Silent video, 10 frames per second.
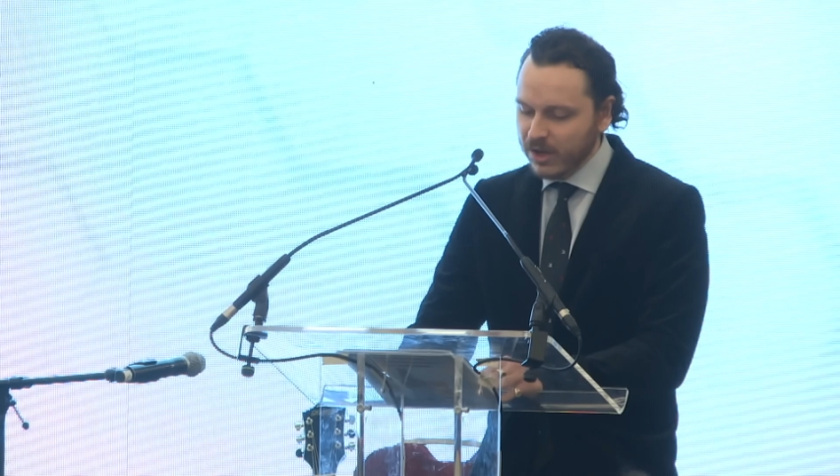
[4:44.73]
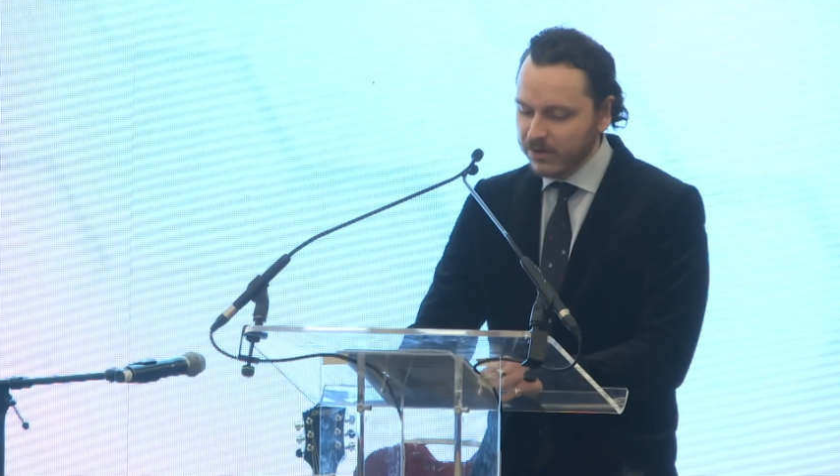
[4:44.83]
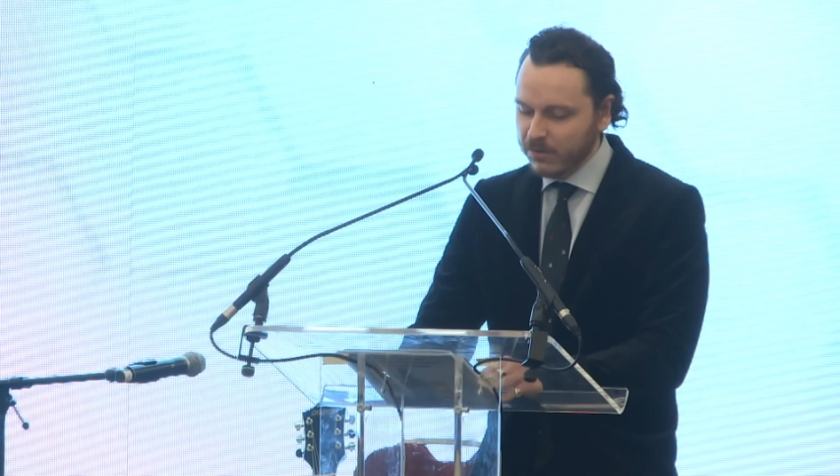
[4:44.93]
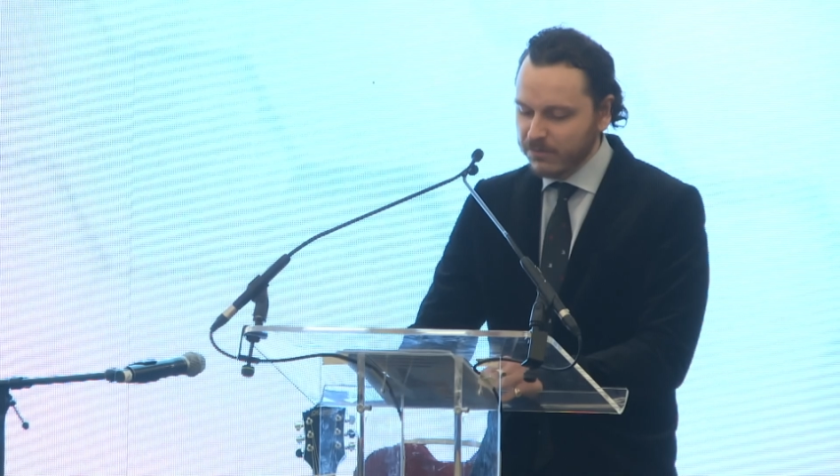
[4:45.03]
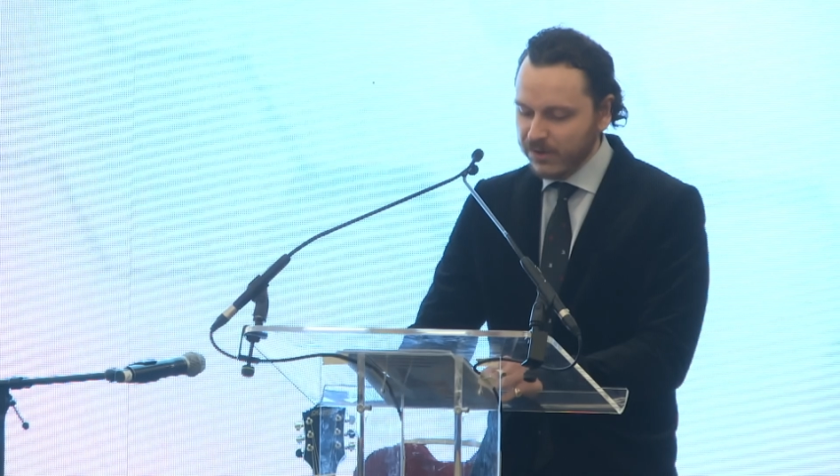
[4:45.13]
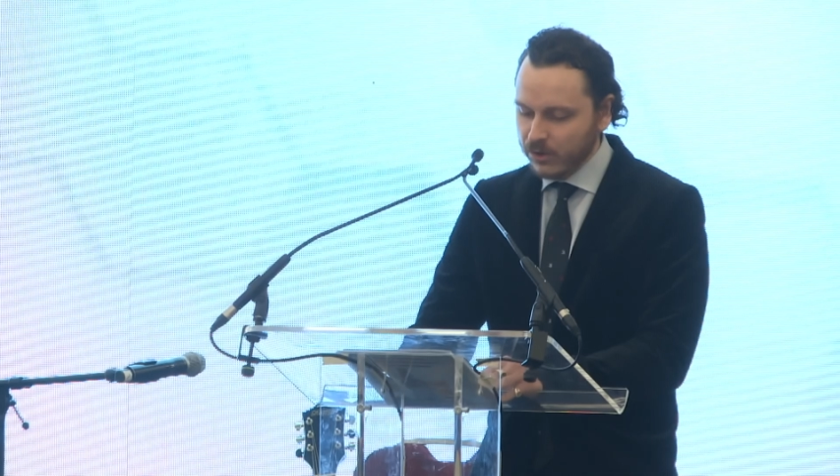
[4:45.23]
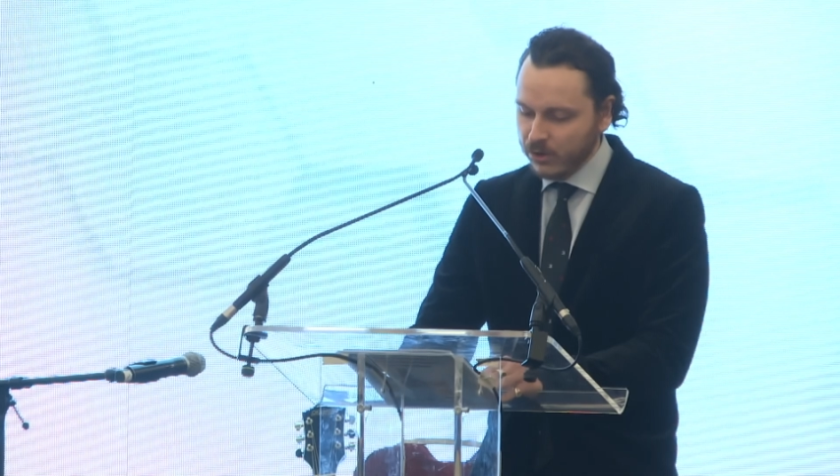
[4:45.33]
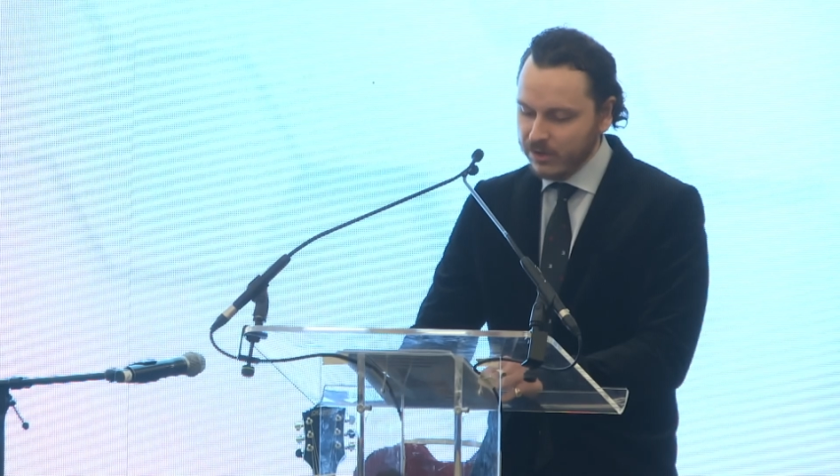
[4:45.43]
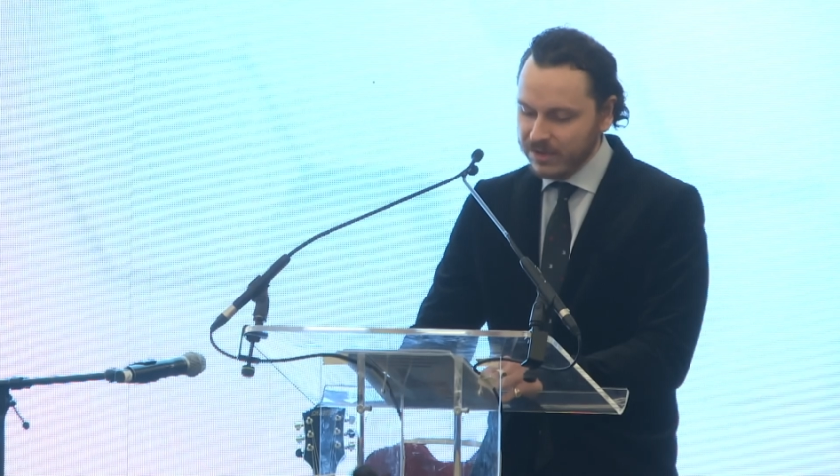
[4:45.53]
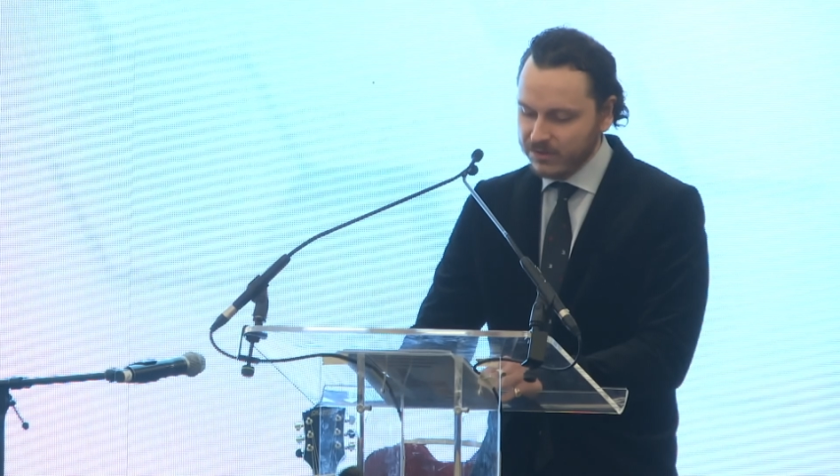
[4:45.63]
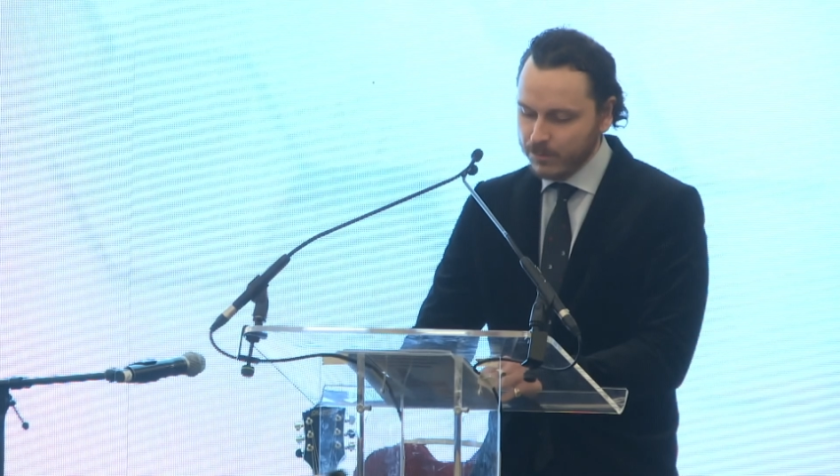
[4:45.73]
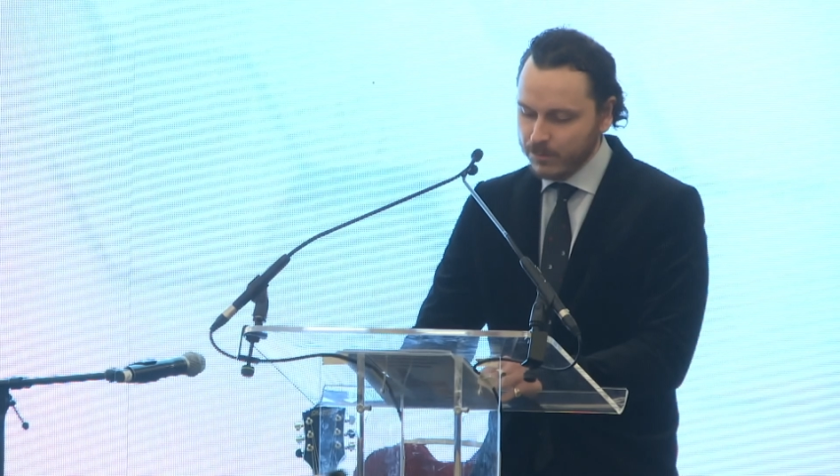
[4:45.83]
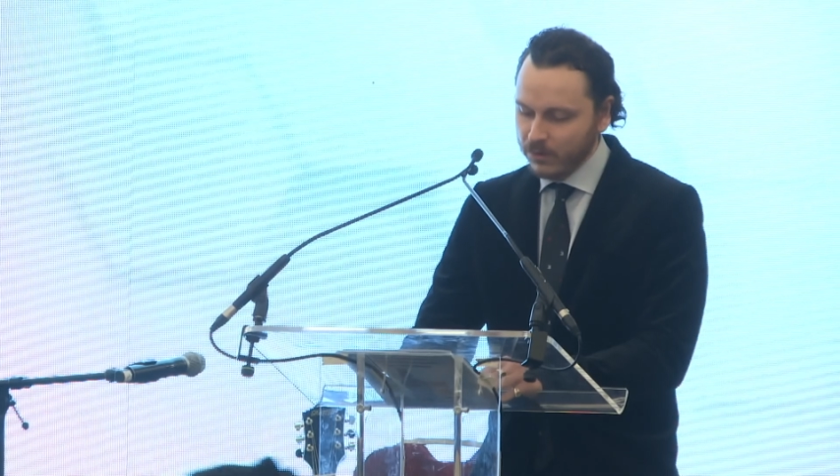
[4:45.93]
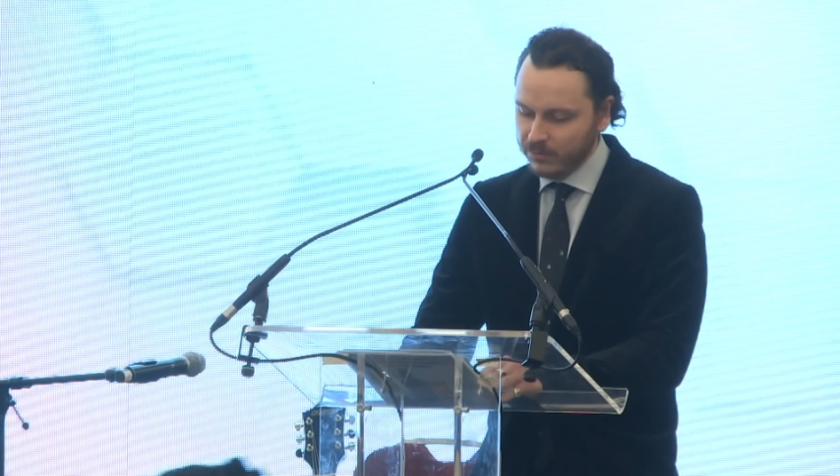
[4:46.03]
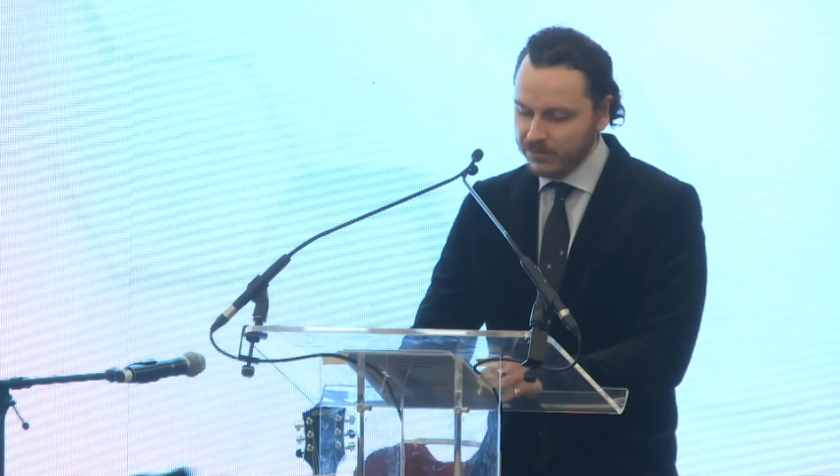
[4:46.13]
and conviction it
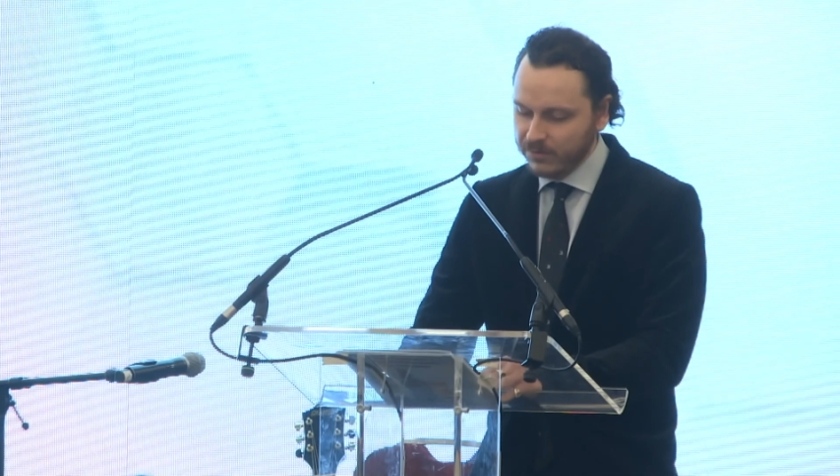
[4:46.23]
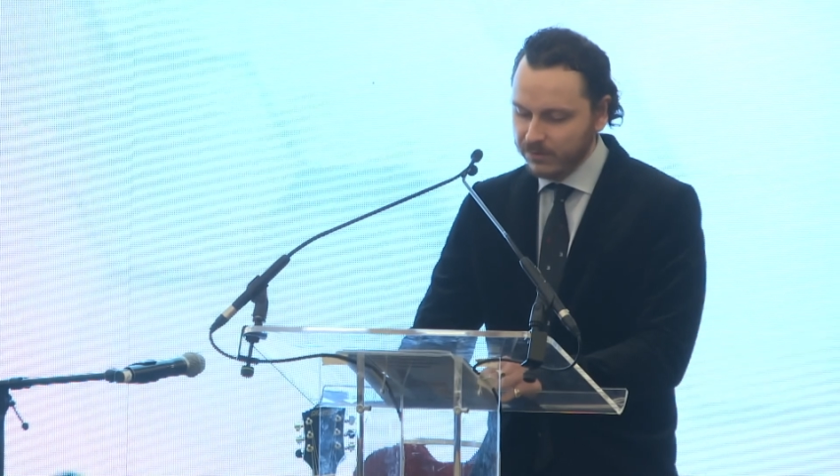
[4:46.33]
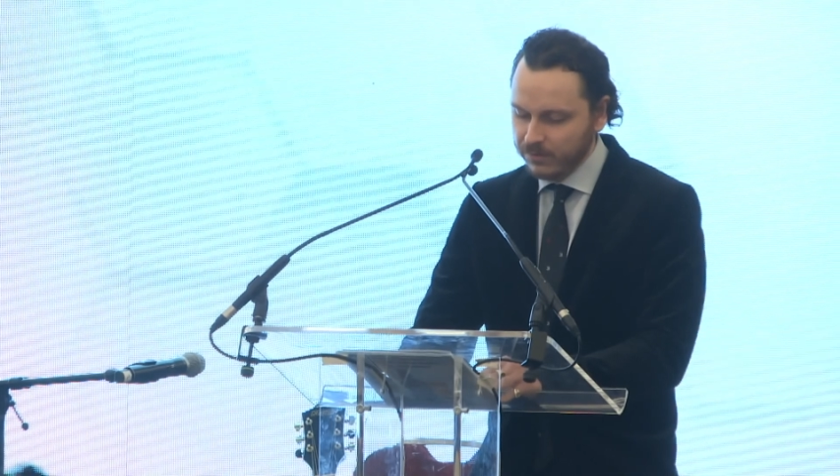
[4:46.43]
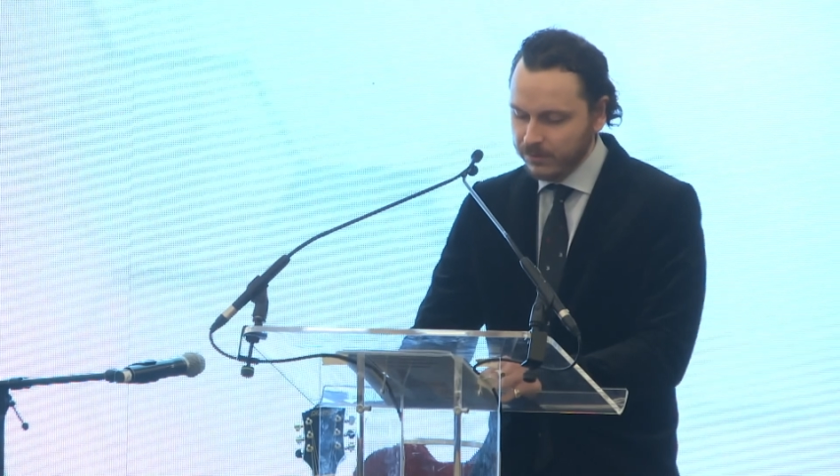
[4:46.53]
demands.